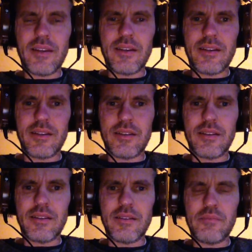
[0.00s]

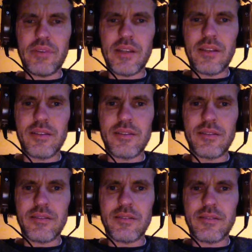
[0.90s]
But it's
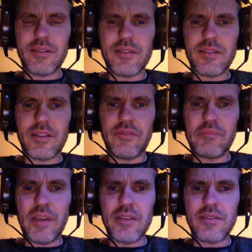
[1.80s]
a
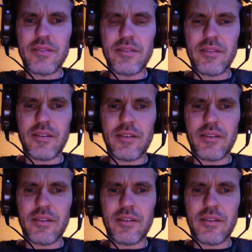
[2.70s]
different beast.